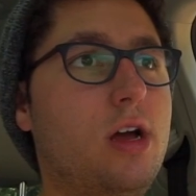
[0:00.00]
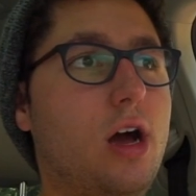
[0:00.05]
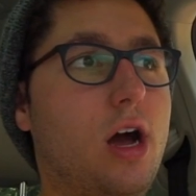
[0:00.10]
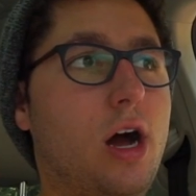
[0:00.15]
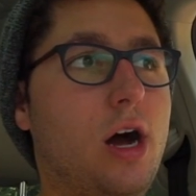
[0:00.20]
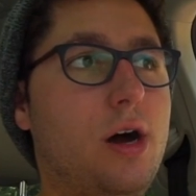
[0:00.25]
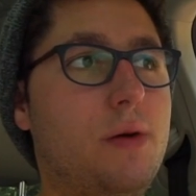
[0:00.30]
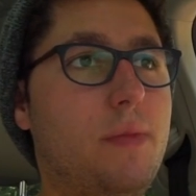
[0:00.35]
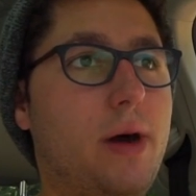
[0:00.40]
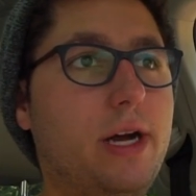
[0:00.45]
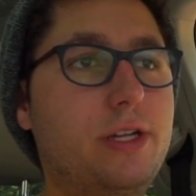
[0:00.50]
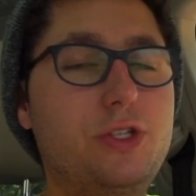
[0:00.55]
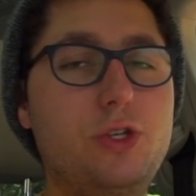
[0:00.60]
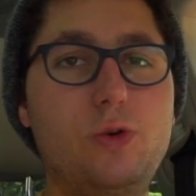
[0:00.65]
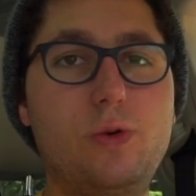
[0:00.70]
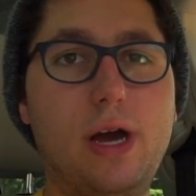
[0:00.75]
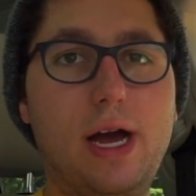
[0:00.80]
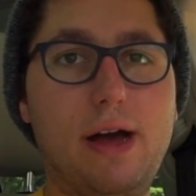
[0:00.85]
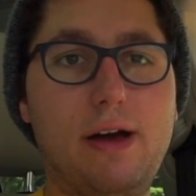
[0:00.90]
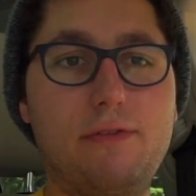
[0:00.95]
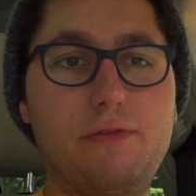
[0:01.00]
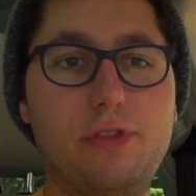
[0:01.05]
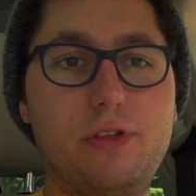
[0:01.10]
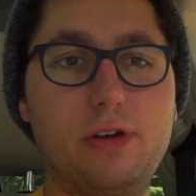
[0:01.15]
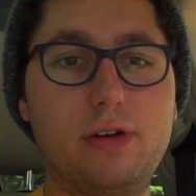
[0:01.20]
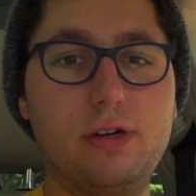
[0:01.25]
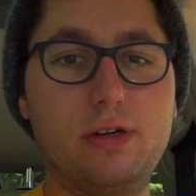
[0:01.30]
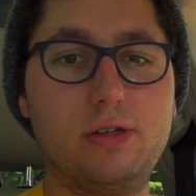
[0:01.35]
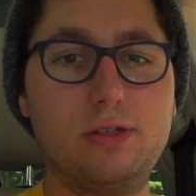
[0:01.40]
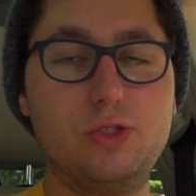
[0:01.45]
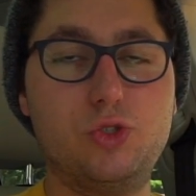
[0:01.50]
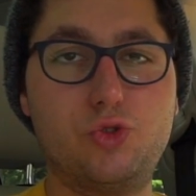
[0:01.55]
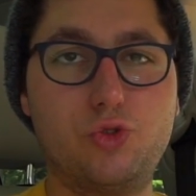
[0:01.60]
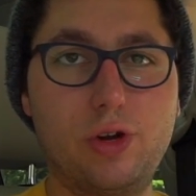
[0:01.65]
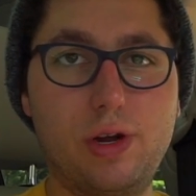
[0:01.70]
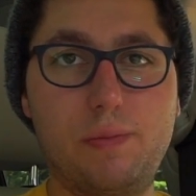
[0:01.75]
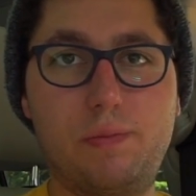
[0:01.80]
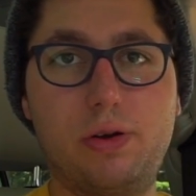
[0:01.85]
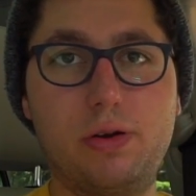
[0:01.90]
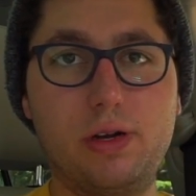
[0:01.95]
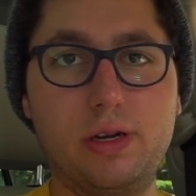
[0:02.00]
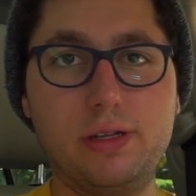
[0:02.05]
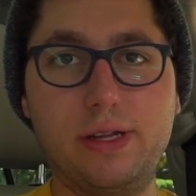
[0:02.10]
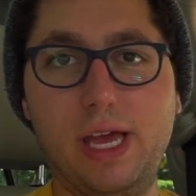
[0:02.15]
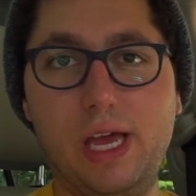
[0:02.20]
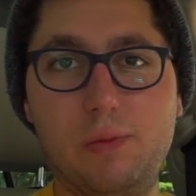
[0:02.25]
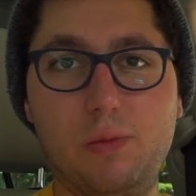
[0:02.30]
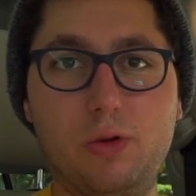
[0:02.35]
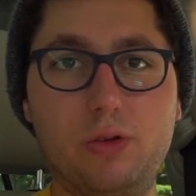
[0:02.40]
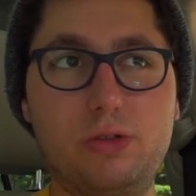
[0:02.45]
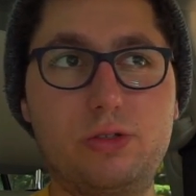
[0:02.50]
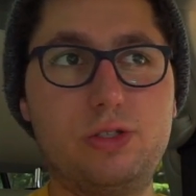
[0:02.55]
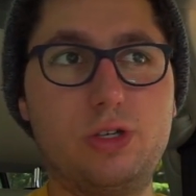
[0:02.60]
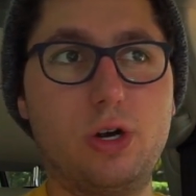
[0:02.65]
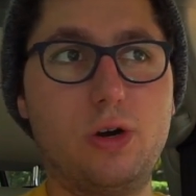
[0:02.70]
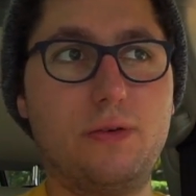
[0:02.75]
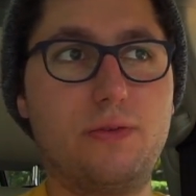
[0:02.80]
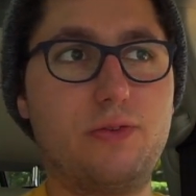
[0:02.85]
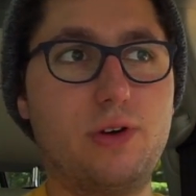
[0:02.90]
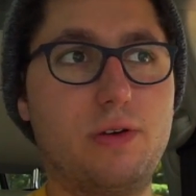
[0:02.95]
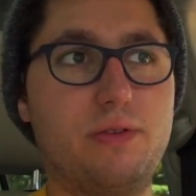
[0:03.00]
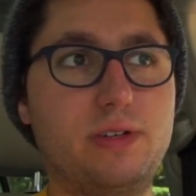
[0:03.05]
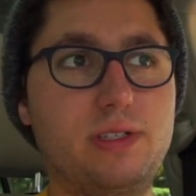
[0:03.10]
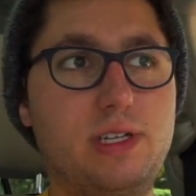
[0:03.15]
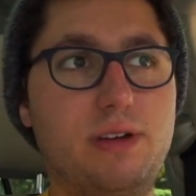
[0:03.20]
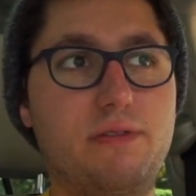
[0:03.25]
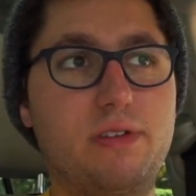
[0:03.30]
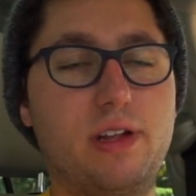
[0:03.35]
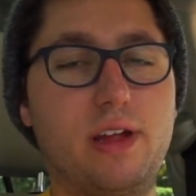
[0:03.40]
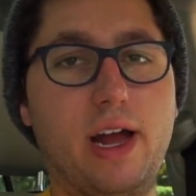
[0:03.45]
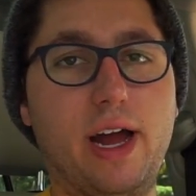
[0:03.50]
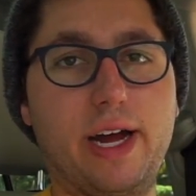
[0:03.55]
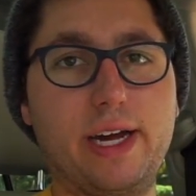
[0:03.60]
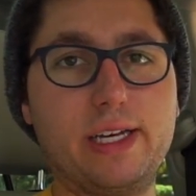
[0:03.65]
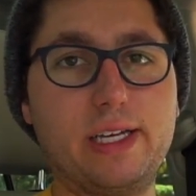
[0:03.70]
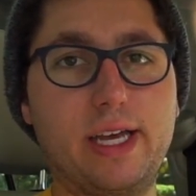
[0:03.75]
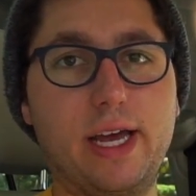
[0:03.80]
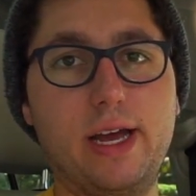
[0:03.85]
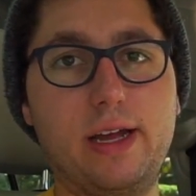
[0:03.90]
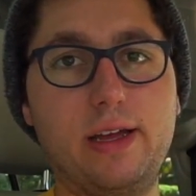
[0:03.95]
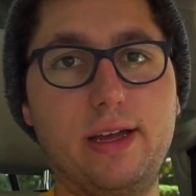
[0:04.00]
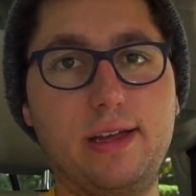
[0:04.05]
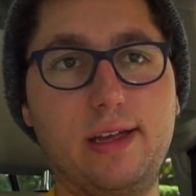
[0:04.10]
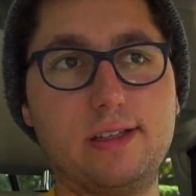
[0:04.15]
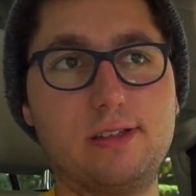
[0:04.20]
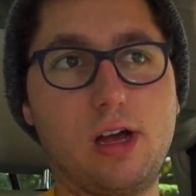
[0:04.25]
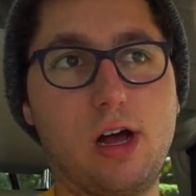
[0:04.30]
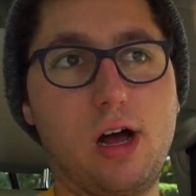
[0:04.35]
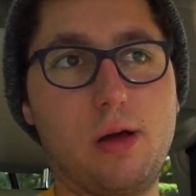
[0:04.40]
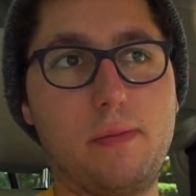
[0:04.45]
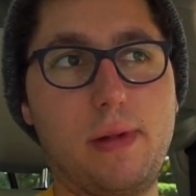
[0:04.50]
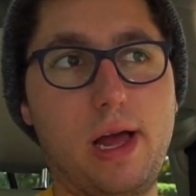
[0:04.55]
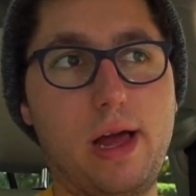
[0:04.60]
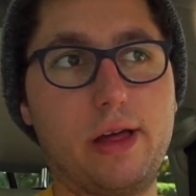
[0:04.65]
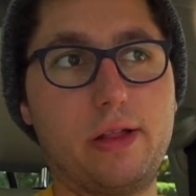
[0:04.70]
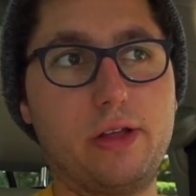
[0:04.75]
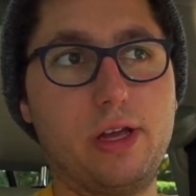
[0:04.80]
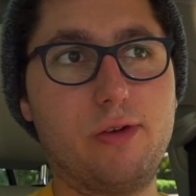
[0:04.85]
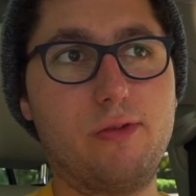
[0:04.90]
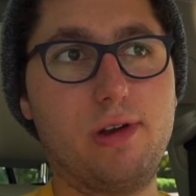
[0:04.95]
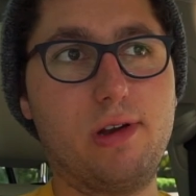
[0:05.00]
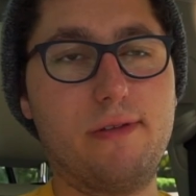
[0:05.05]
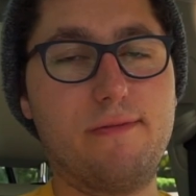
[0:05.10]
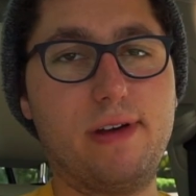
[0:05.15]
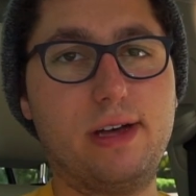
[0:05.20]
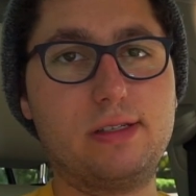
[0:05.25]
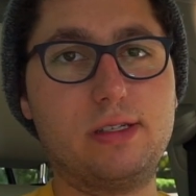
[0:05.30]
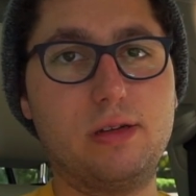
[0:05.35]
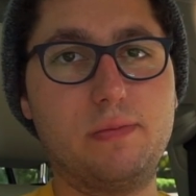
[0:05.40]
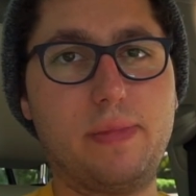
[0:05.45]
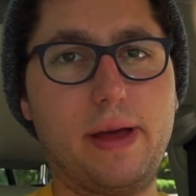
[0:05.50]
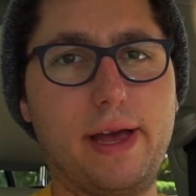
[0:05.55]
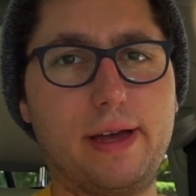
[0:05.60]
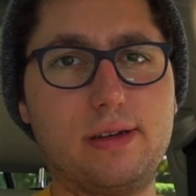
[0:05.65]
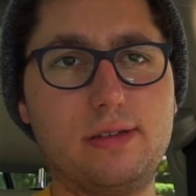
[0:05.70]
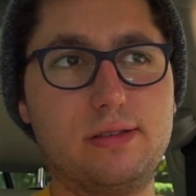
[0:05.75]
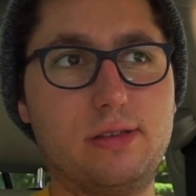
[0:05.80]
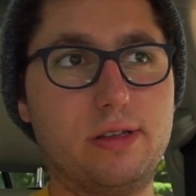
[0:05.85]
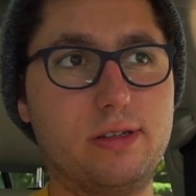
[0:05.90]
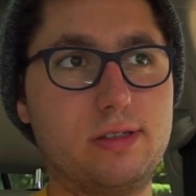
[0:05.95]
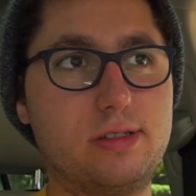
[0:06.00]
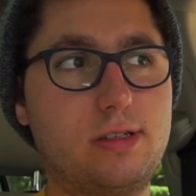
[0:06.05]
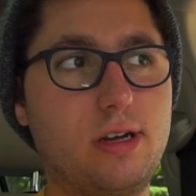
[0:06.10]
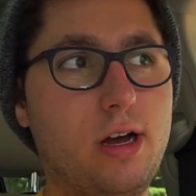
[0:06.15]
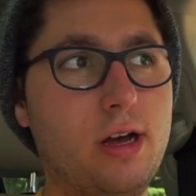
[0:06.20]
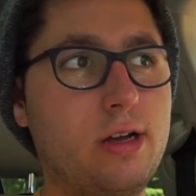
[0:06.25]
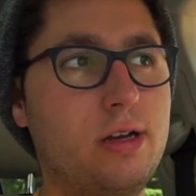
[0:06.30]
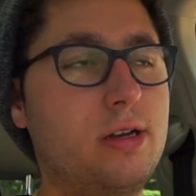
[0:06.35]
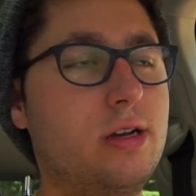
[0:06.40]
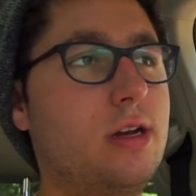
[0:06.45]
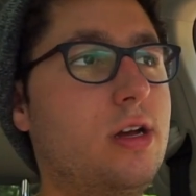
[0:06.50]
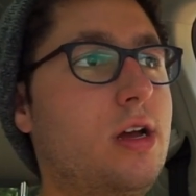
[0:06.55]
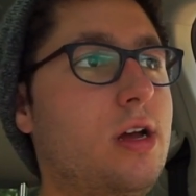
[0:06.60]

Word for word: Um, I do have the drip enabled, so for every dividend I get, it gets automatically reinvested back into the stock.